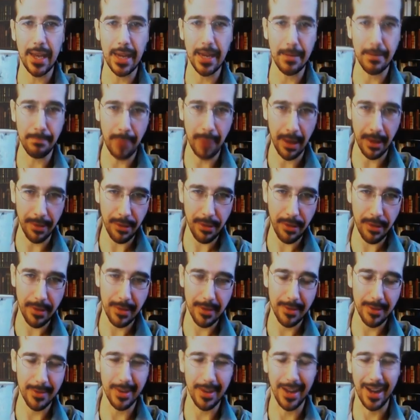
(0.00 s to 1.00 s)
a month,
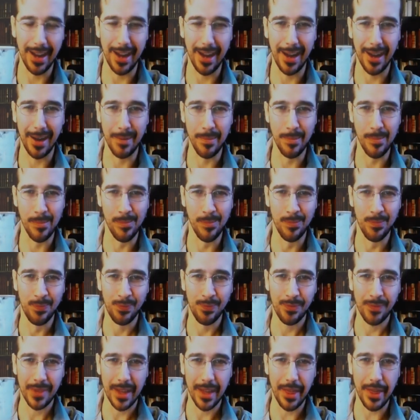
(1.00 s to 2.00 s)

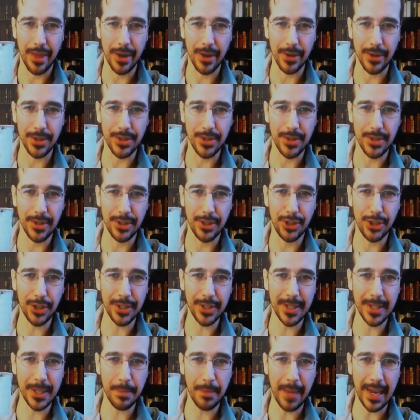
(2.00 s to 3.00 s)
there's
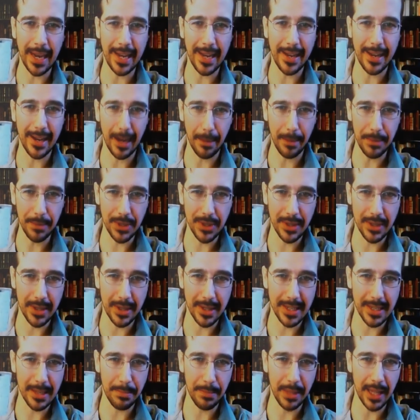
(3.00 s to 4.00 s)
just as many cups. The
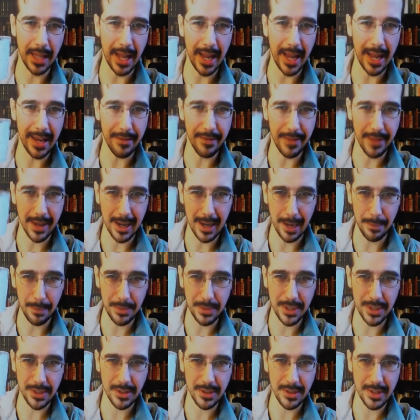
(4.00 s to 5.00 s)
supply of the
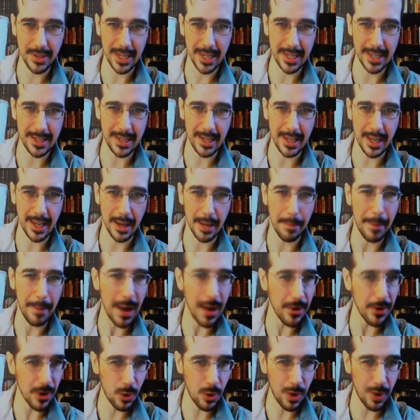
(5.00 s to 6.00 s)
cups is
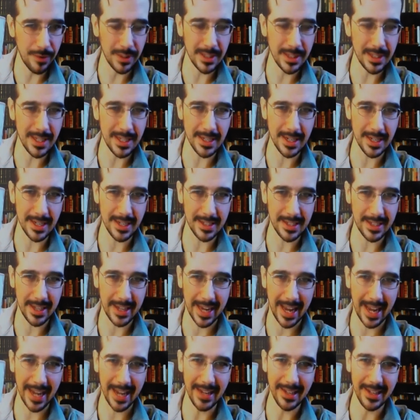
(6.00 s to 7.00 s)
about equivalent as it is
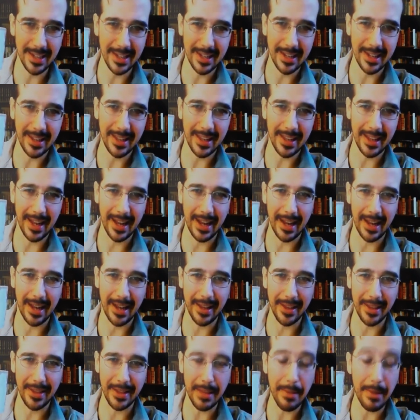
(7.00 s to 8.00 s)
today.
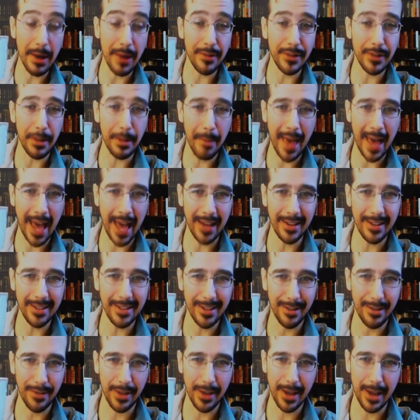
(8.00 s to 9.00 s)
The amount of demand
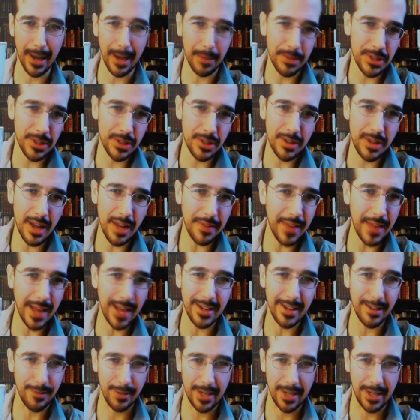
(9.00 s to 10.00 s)
of the cups is not
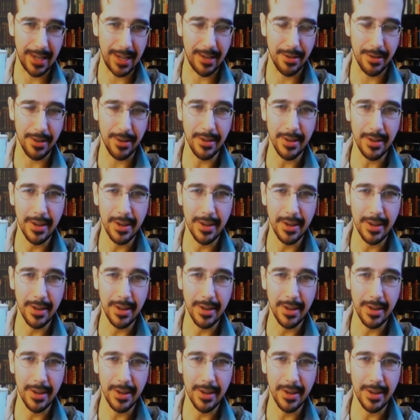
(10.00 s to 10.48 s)
that different either.